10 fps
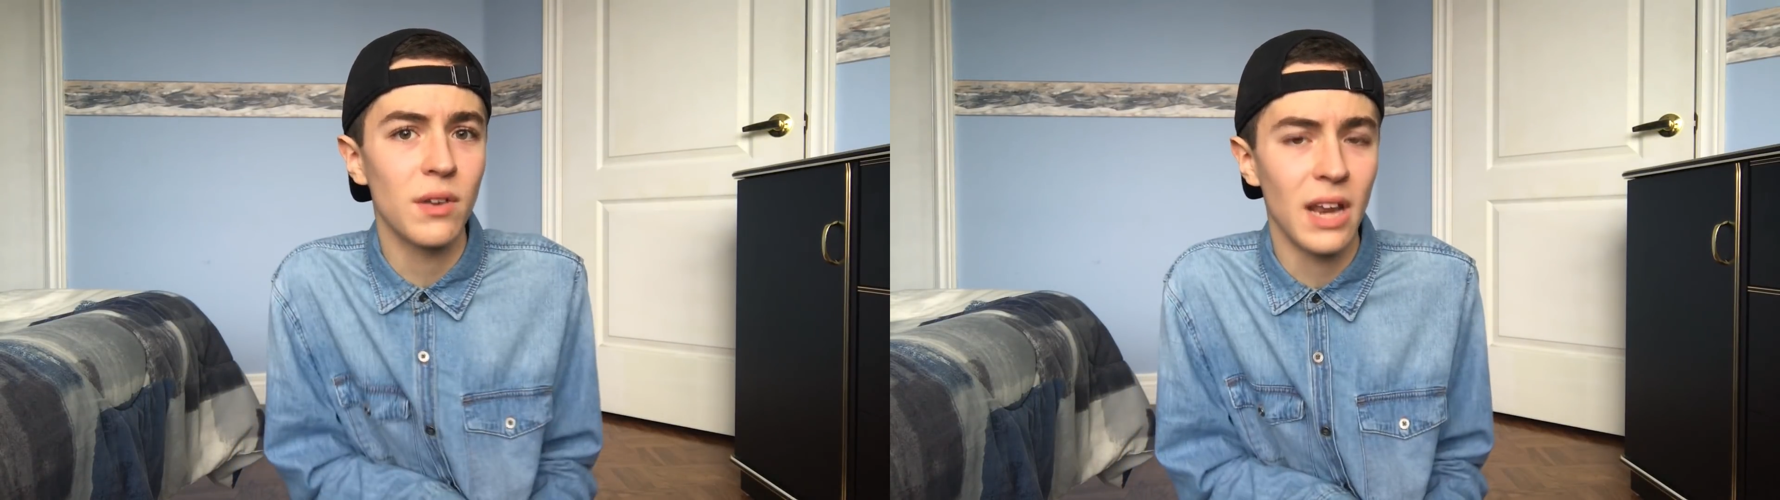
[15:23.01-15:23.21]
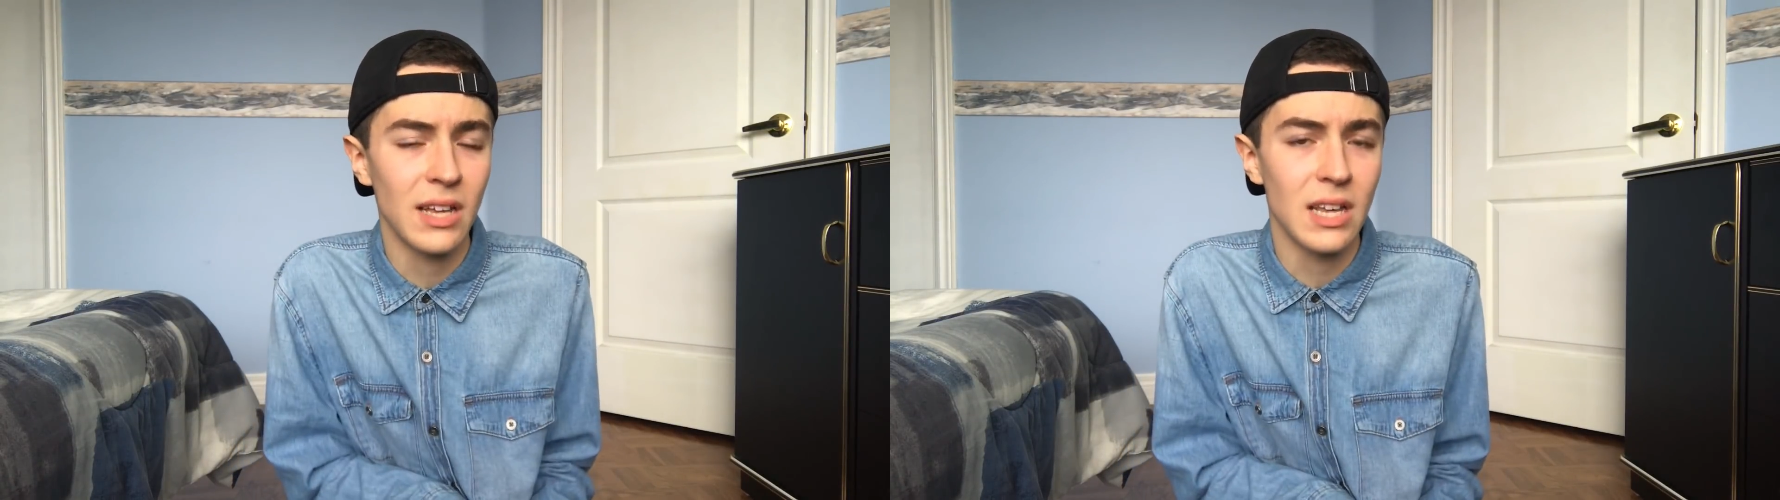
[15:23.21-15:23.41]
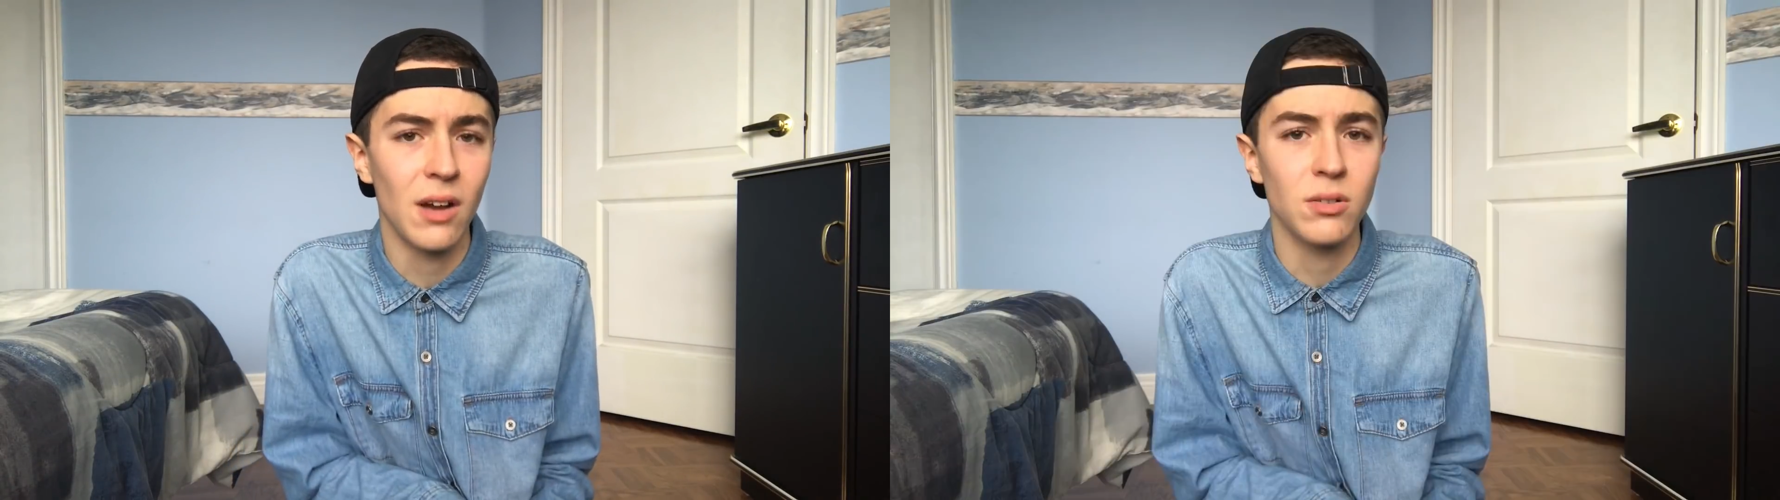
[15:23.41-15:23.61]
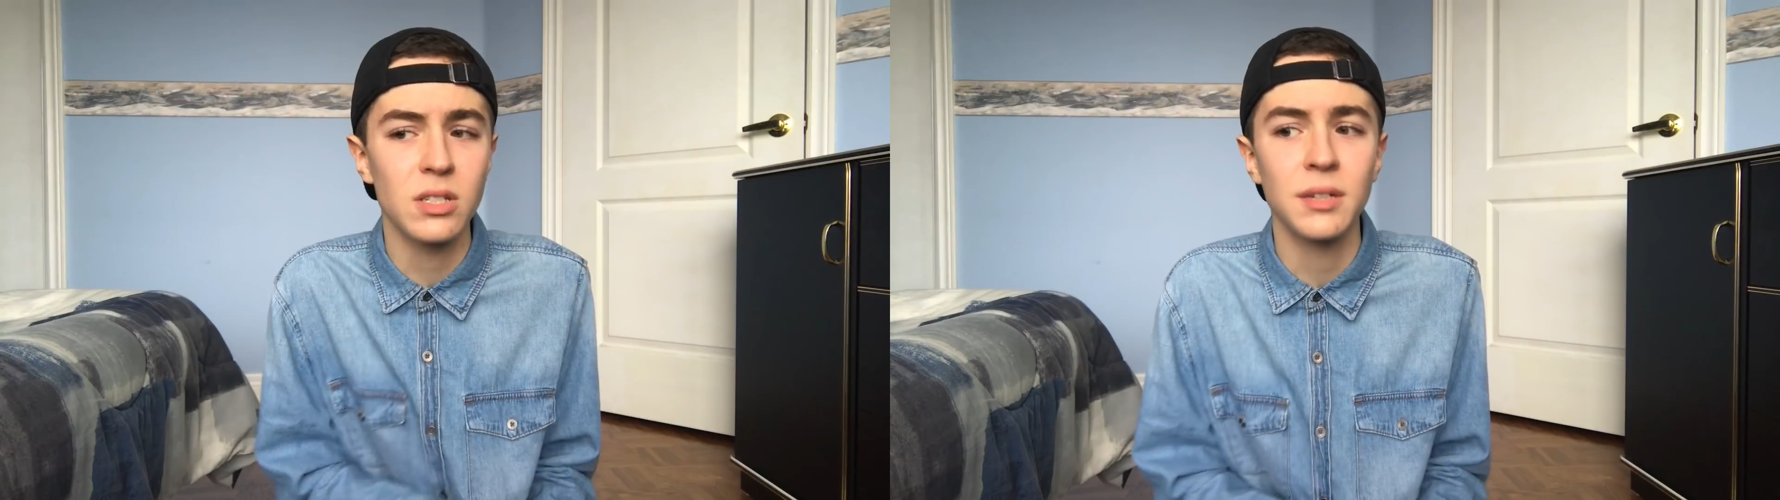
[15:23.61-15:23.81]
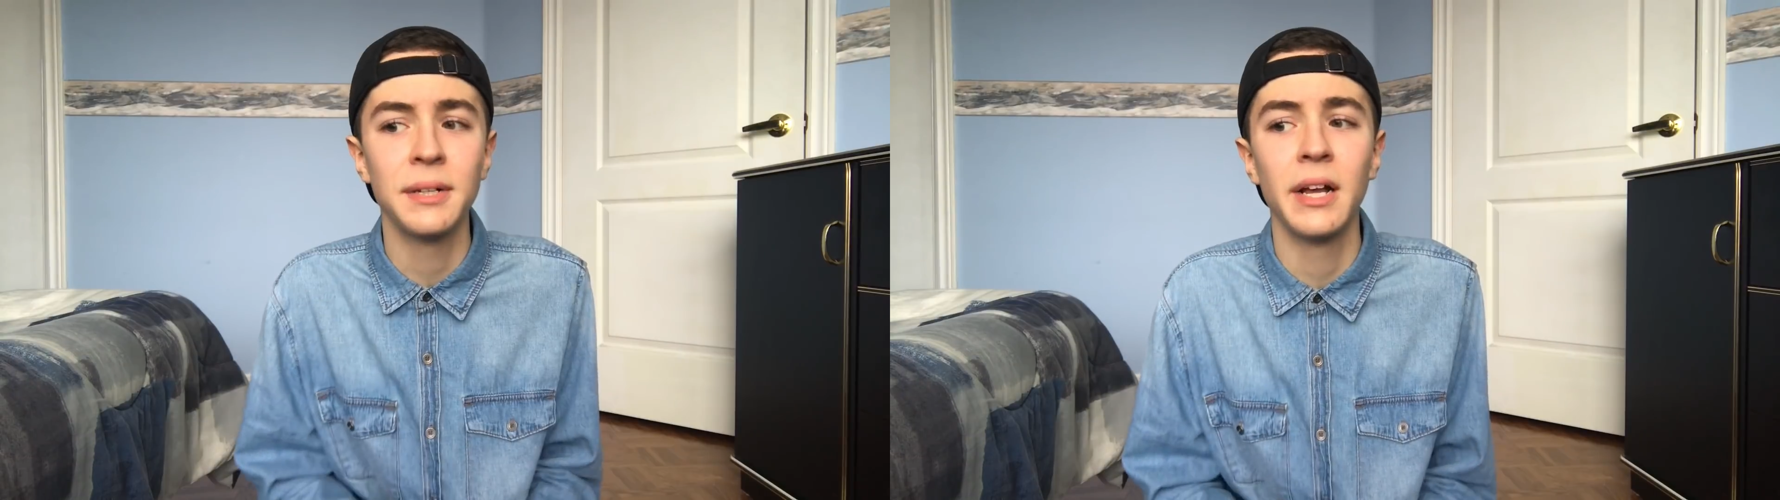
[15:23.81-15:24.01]
Vinay's
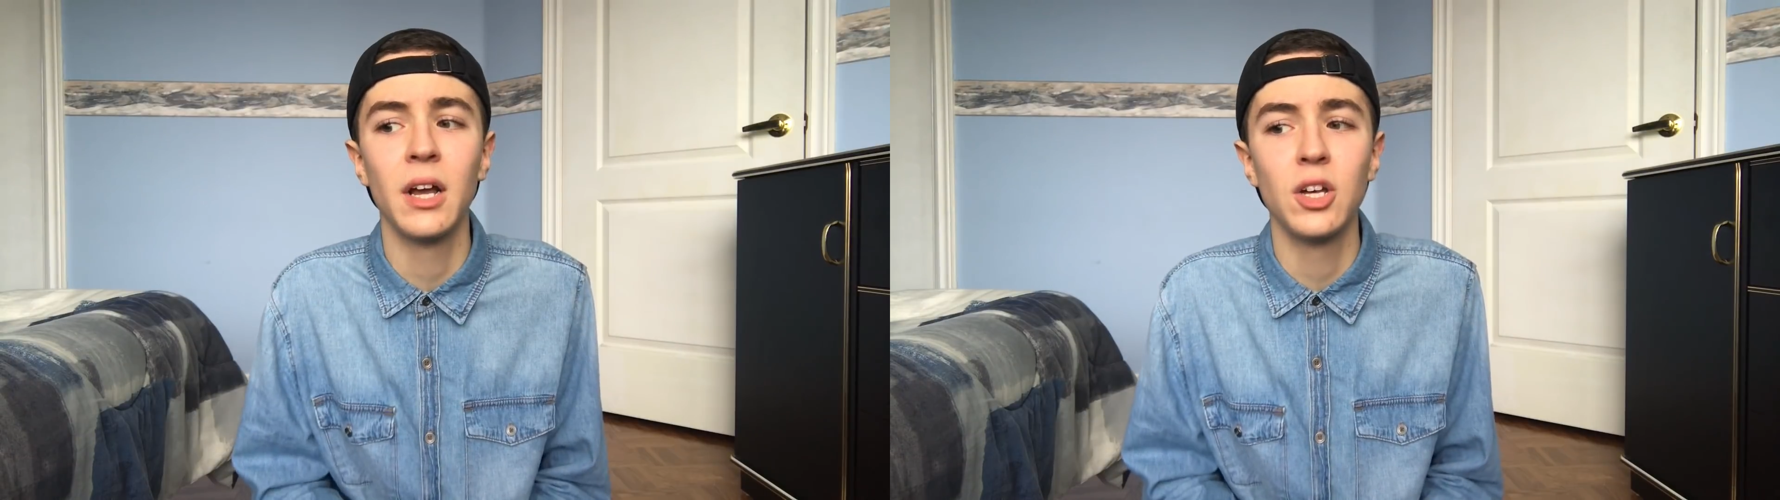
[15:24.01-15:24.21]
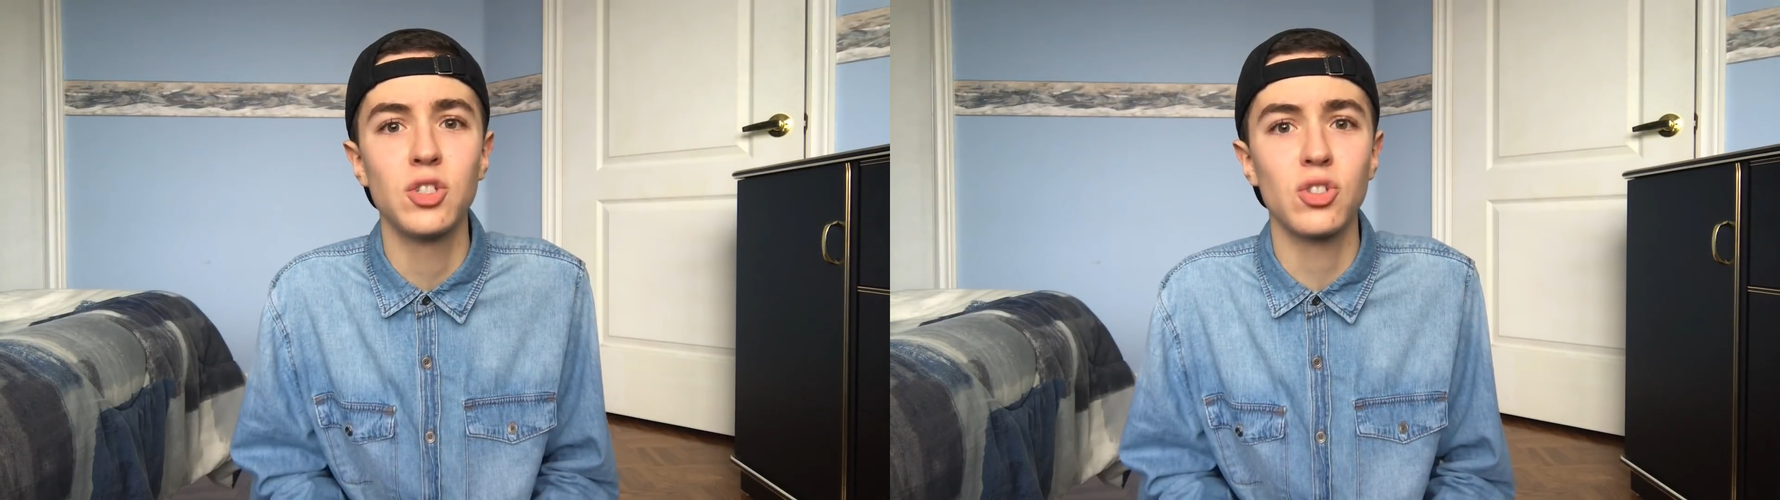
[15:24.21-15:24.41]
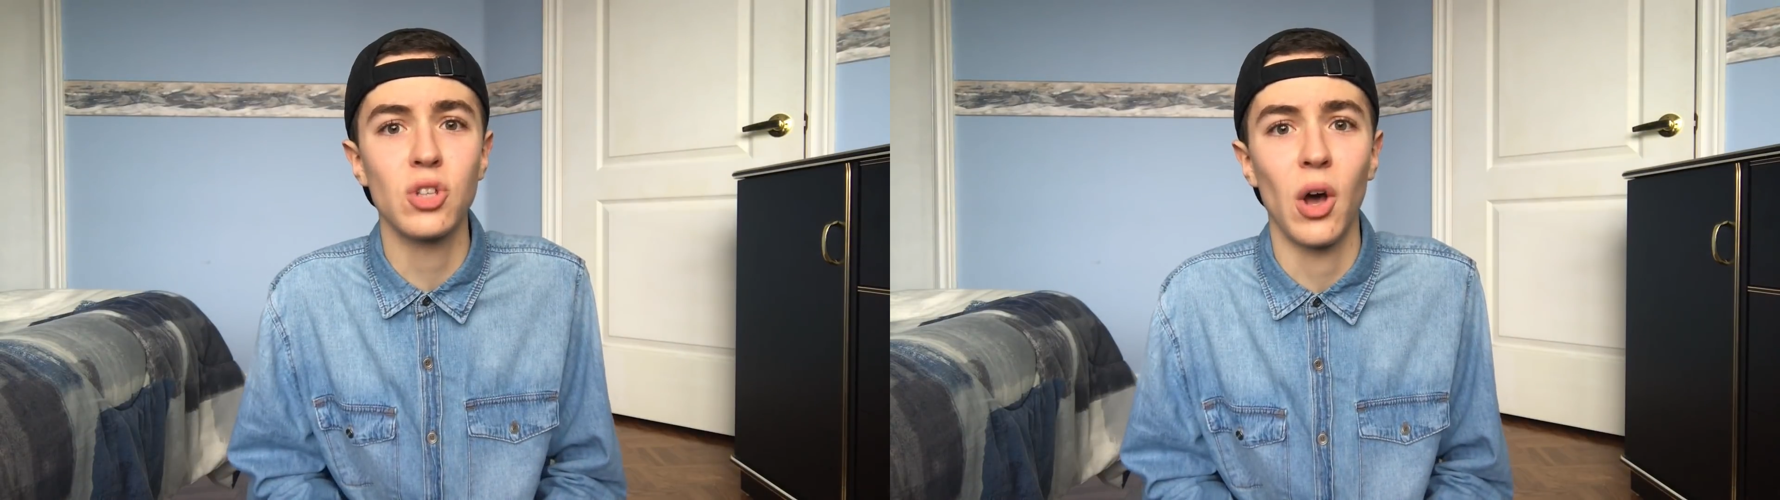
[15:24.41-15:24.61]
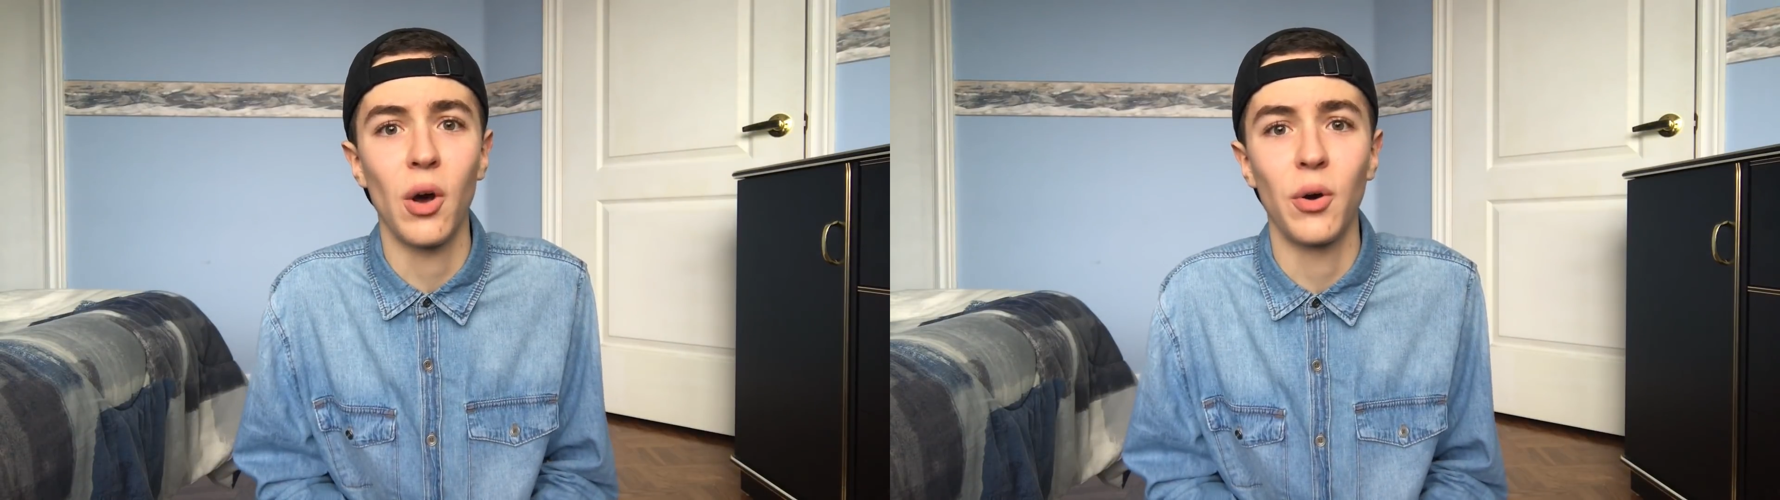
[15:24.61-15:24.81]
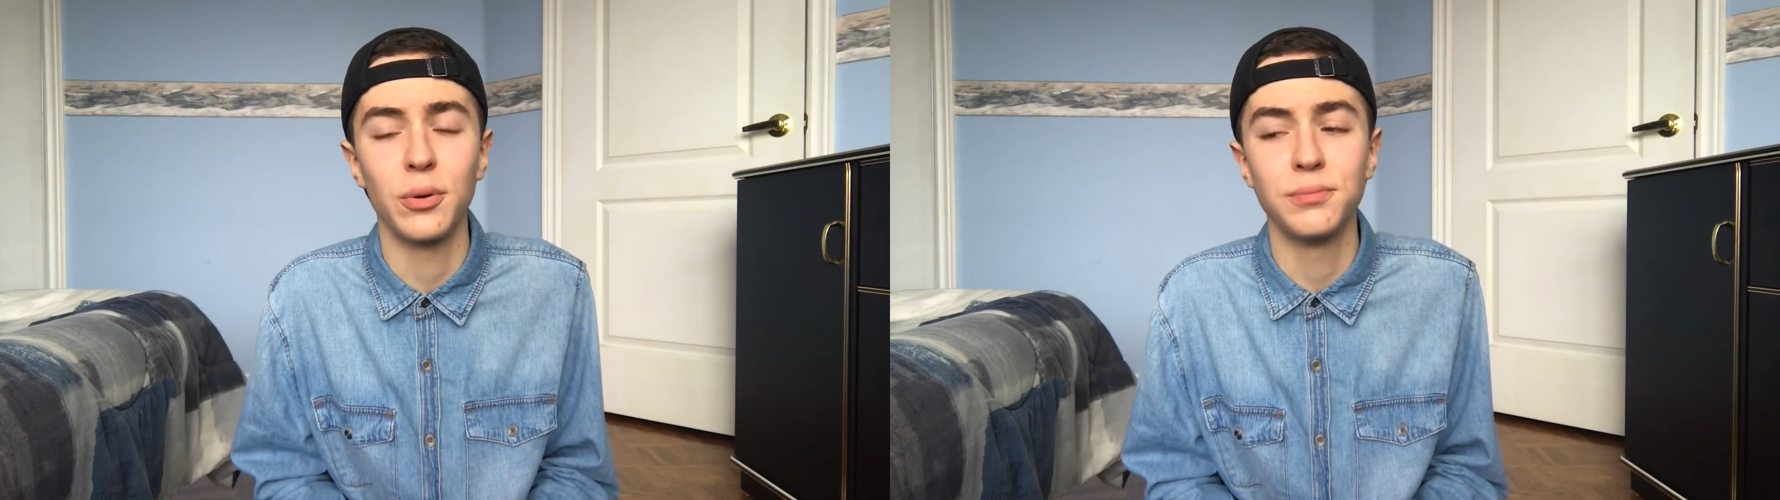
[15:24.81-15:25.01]
house.
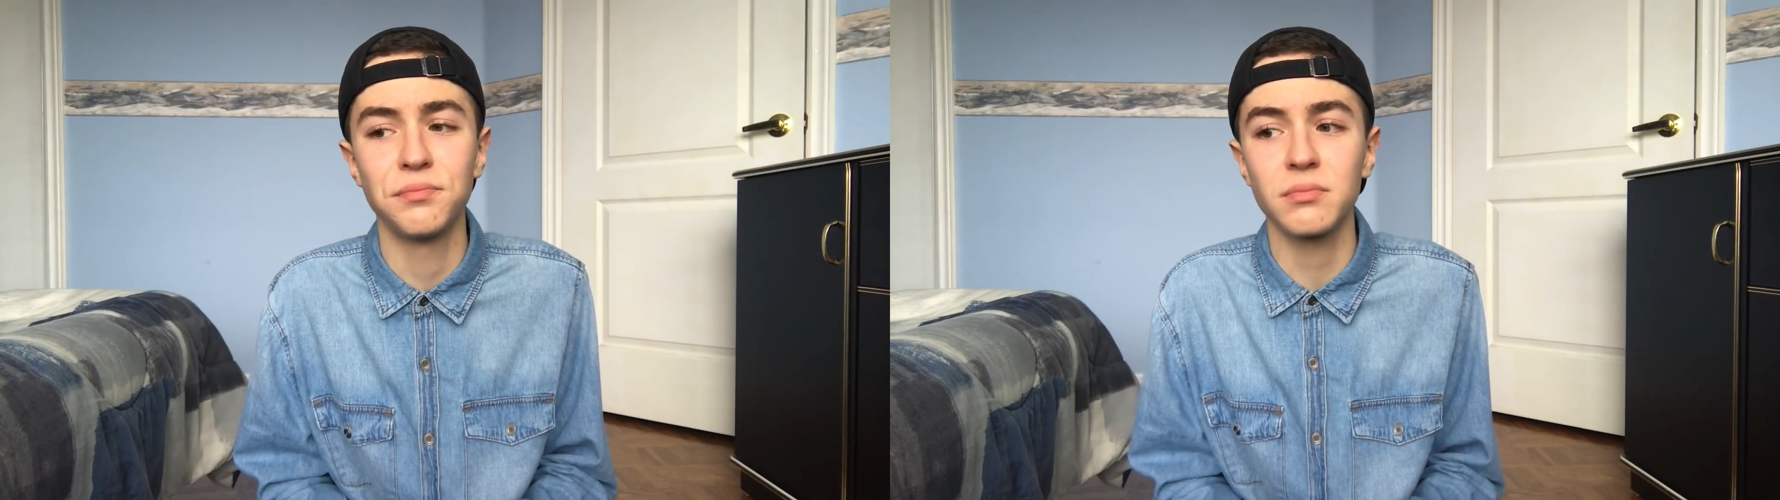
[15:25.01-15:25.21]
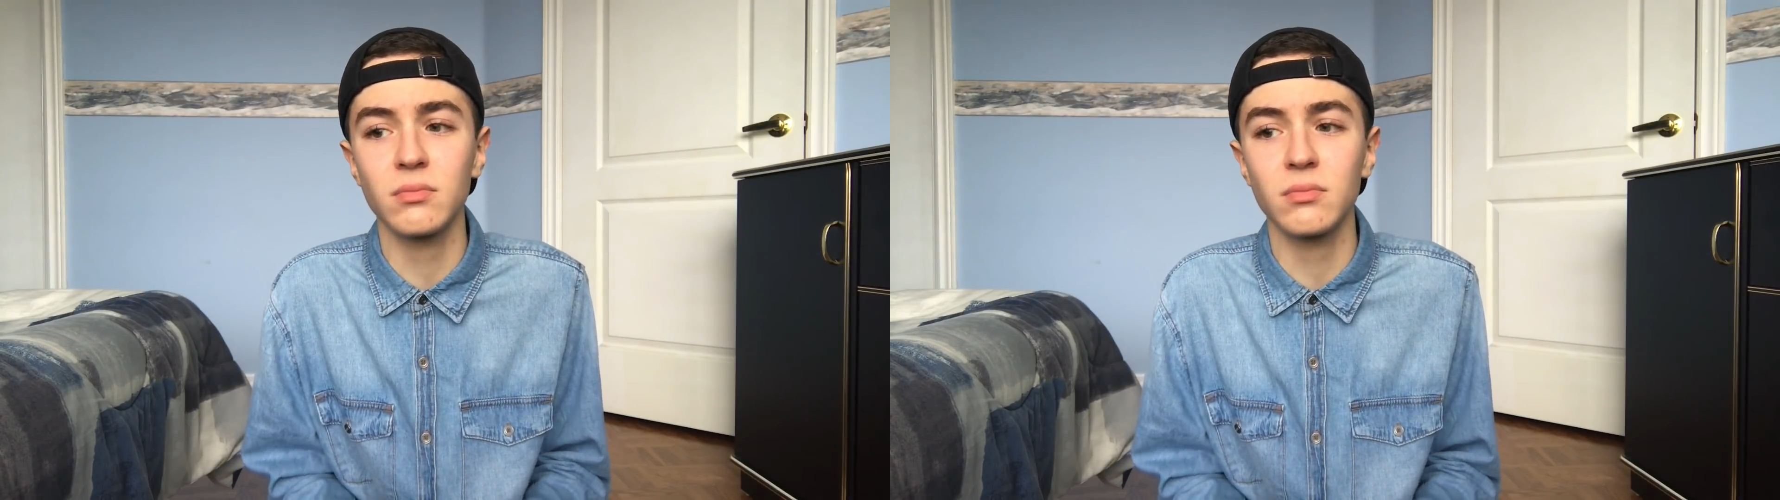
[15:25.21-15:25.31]
So,